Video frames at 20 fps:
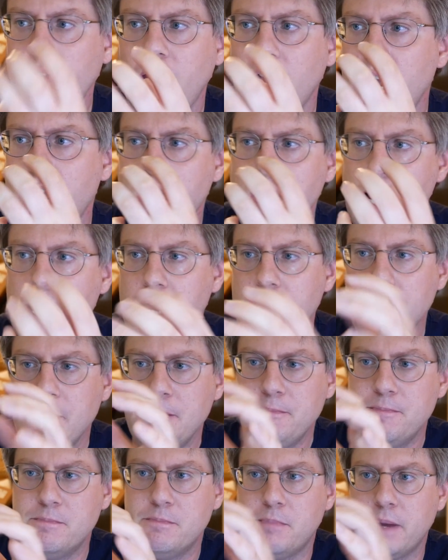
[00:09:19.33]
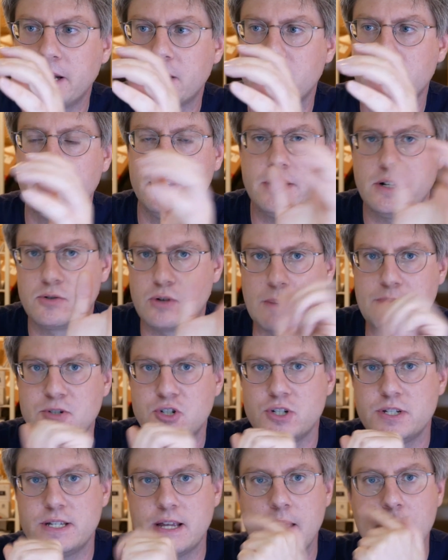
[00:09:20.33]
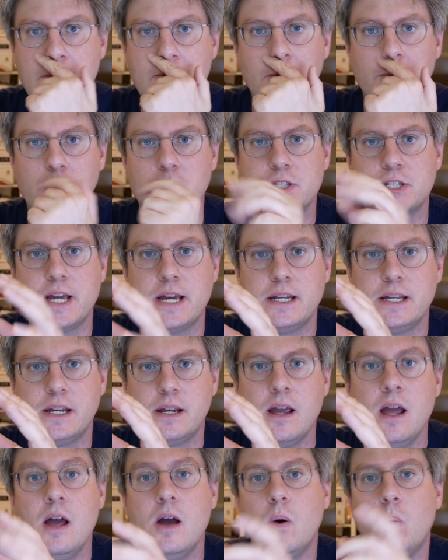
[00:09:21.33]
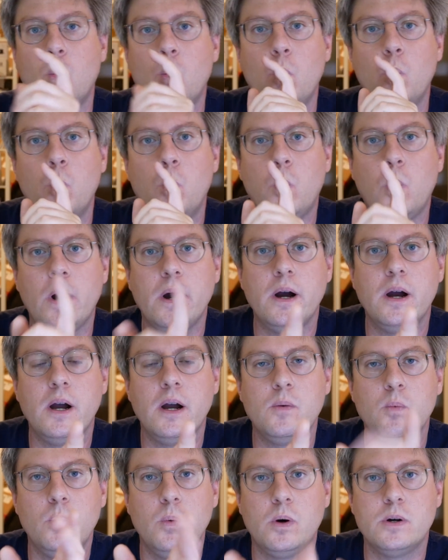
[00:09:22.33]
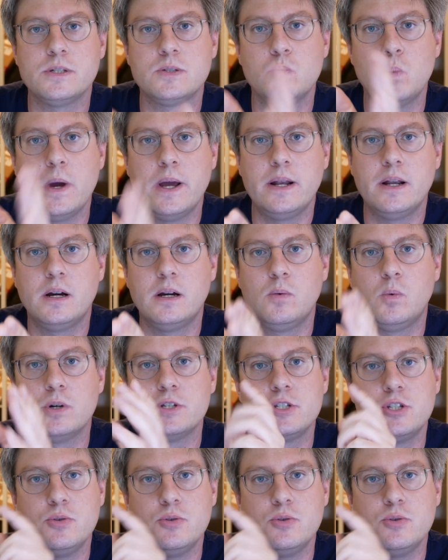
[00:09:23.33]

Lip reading: interruptions I was getting was when I was